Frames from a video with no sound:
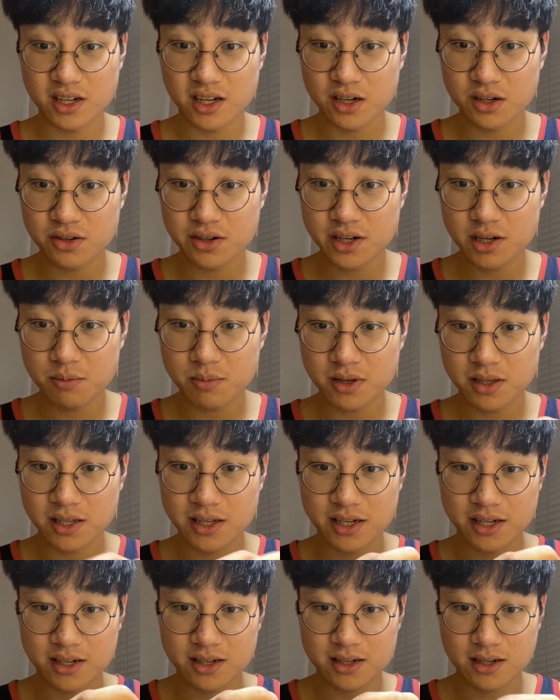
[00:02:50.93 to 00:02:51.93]
hungry, but
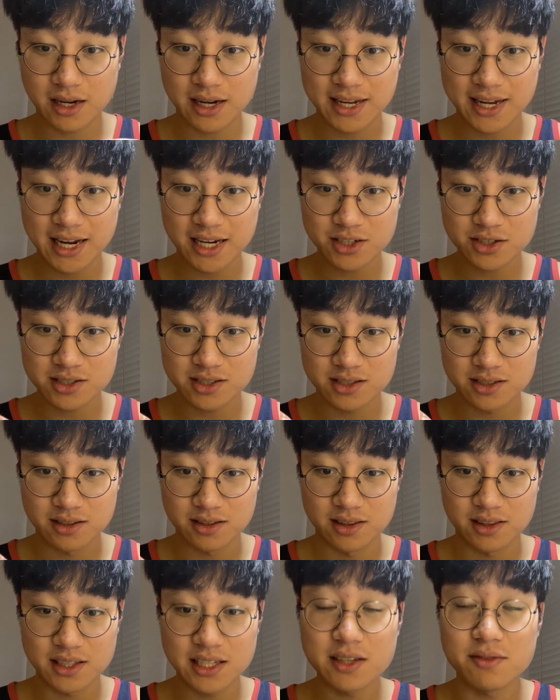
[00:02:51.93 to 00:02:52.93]
like, I can't just
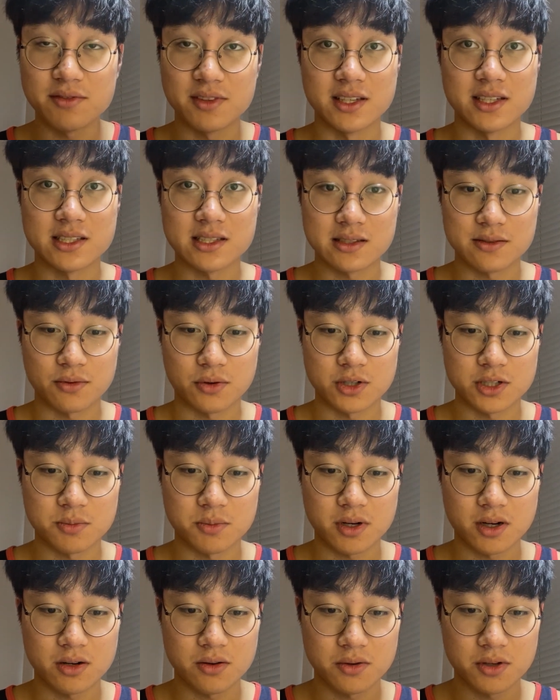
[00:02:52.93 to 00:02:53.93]
leave this for
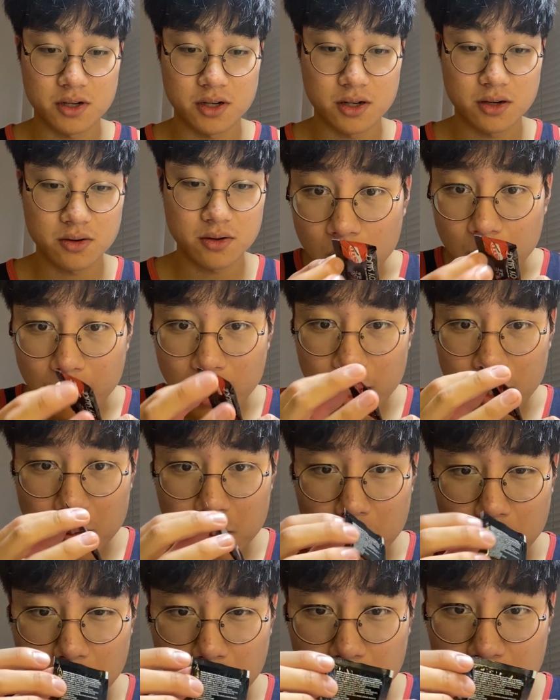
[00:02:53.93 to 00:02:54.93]
tomorrow, you know? Am I
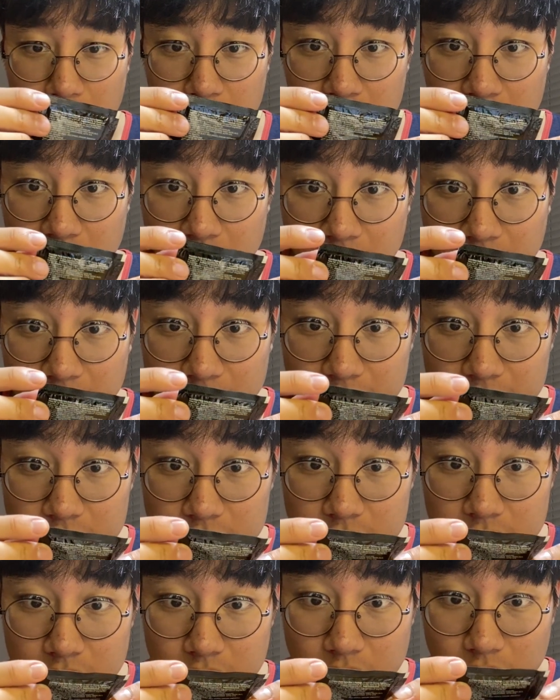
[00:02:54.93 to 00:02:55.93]

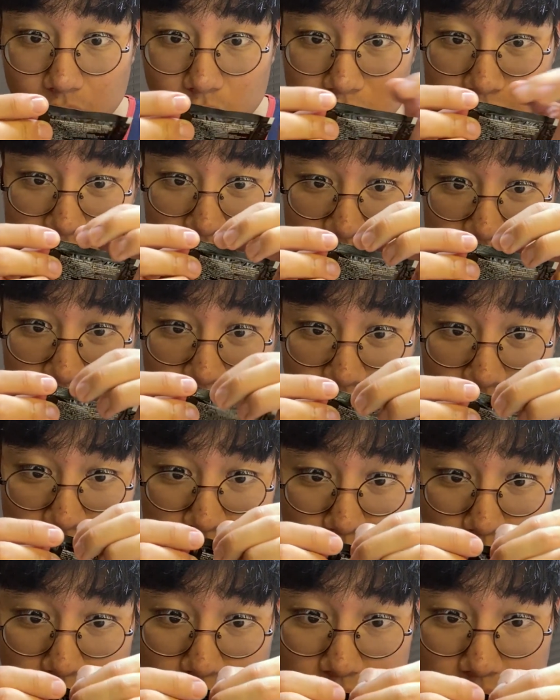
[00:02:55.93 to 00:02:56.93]
blind? Oh, is it
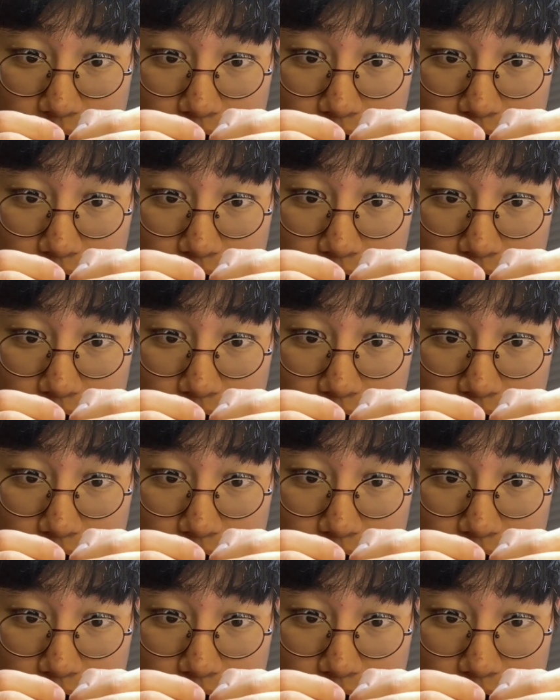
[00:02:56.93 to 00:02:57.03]
this one?